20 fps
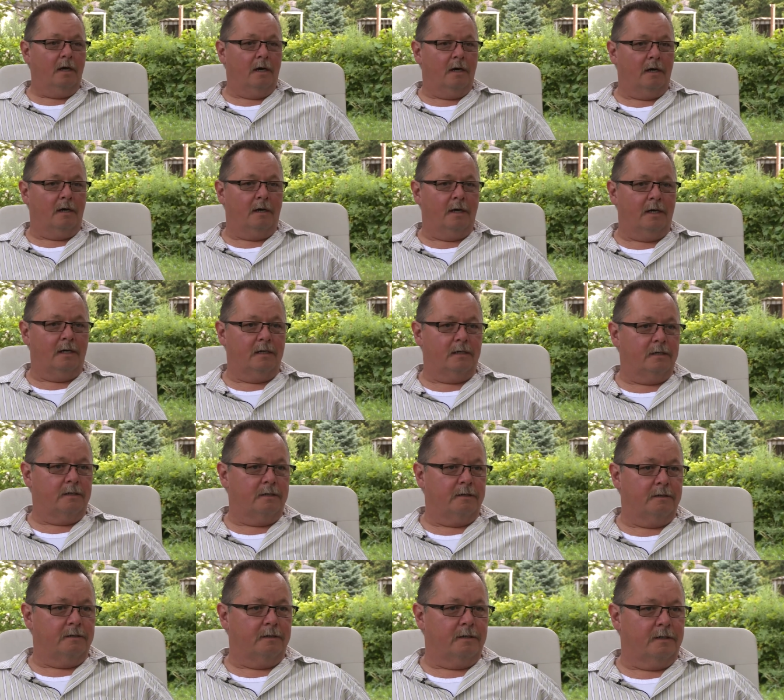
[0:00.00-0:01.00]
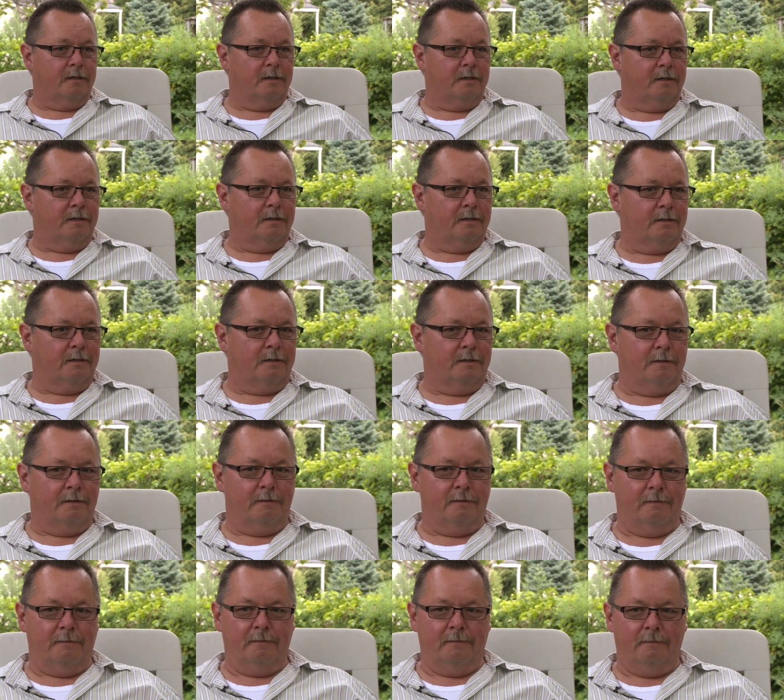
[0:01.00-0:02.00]
Uh, and
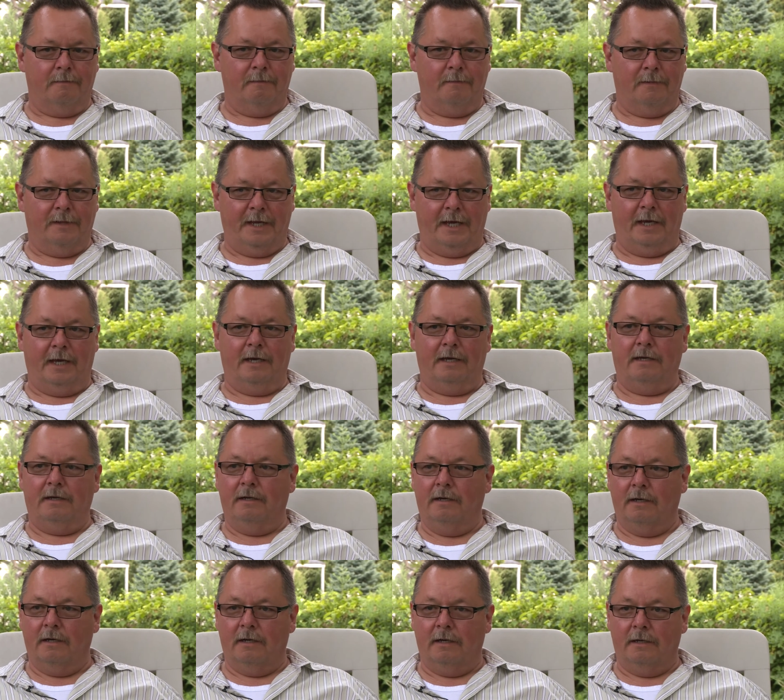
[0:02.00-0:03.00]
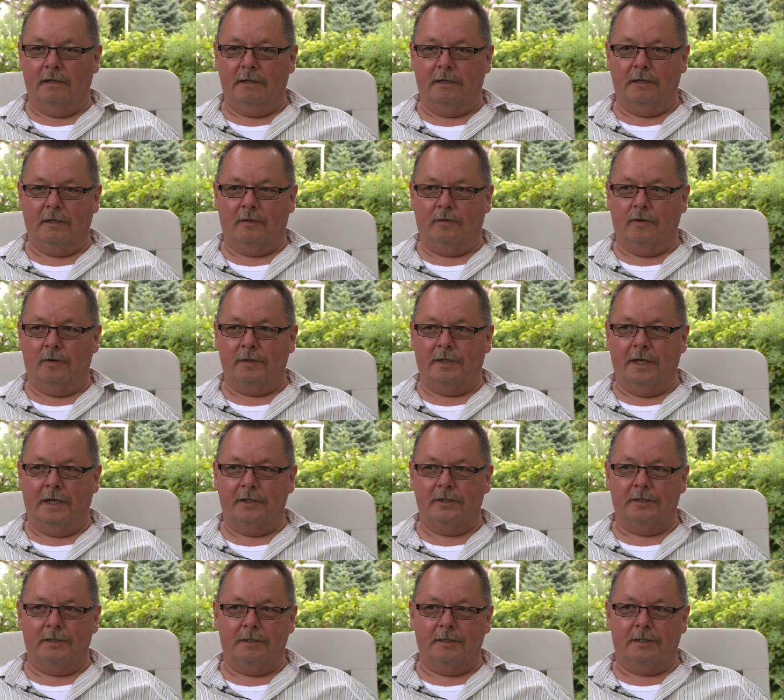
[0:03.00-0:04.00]
uh, they, uh, in
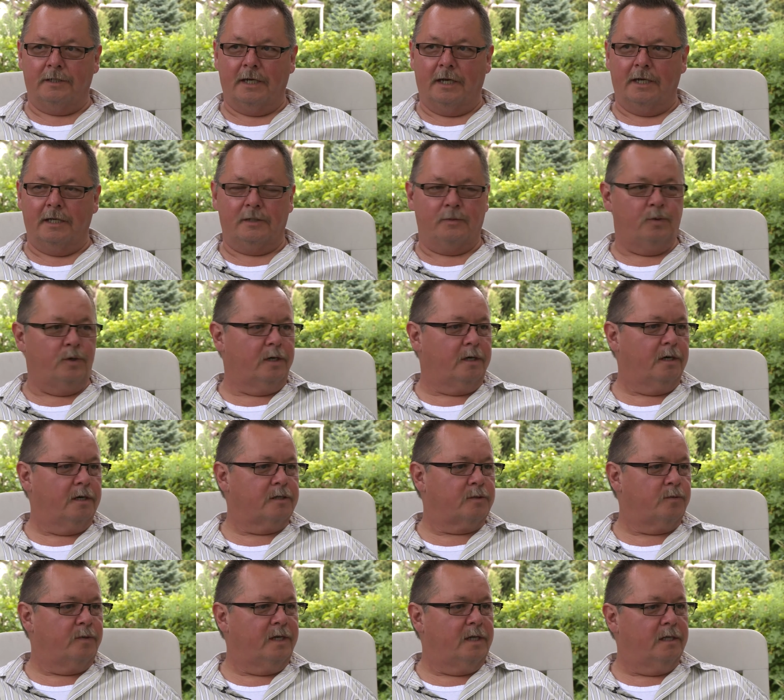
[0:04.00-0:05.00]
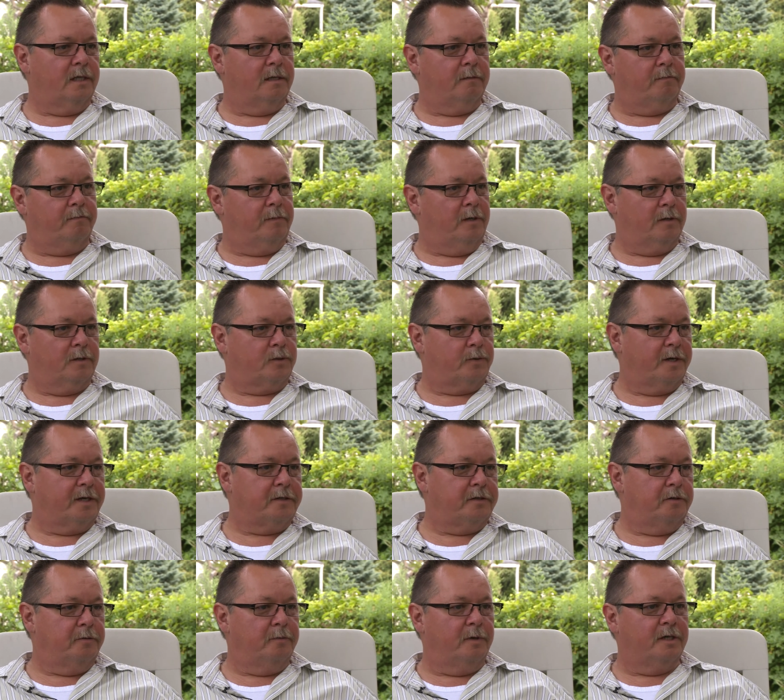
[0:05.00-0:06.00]
quotations, say it's because we you know,
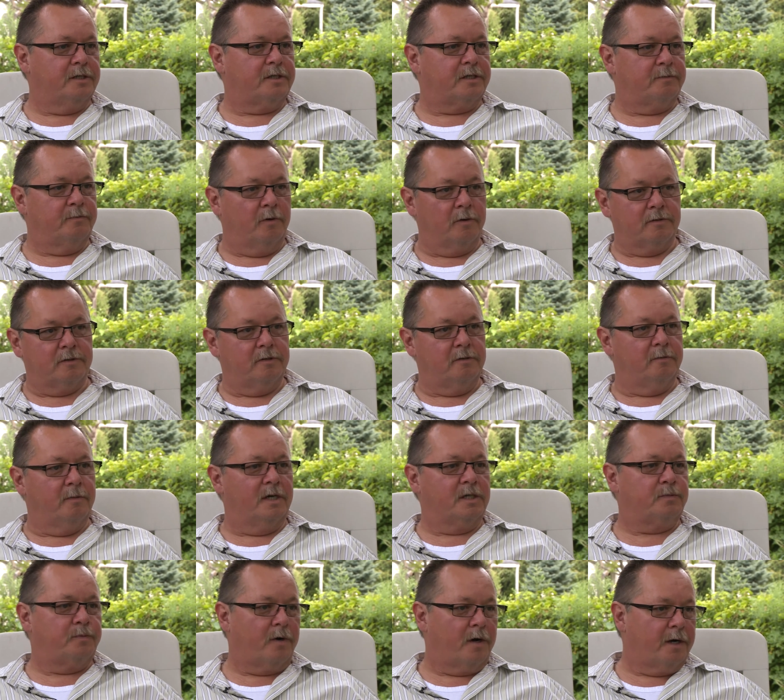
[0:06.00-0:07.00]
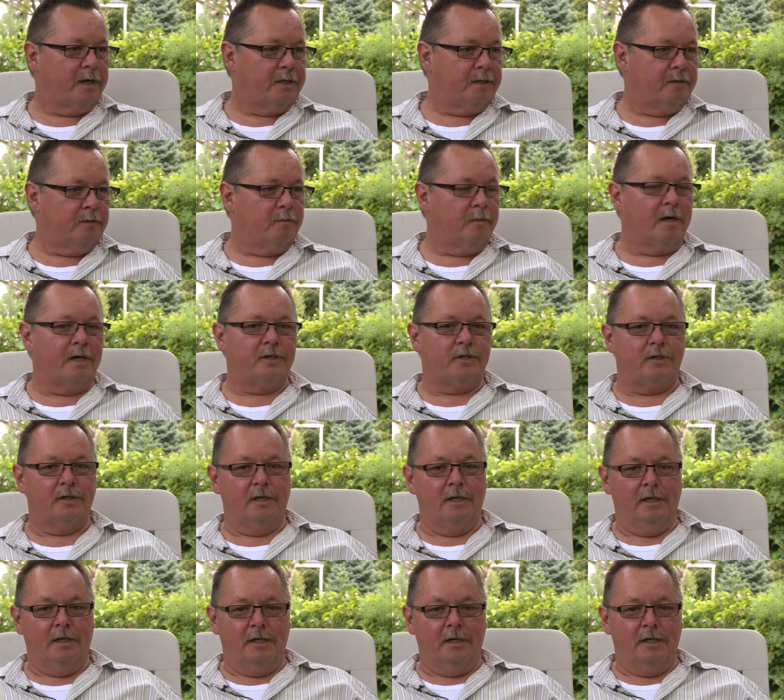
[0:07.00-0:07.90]
drink too much, smoke too much, party too much.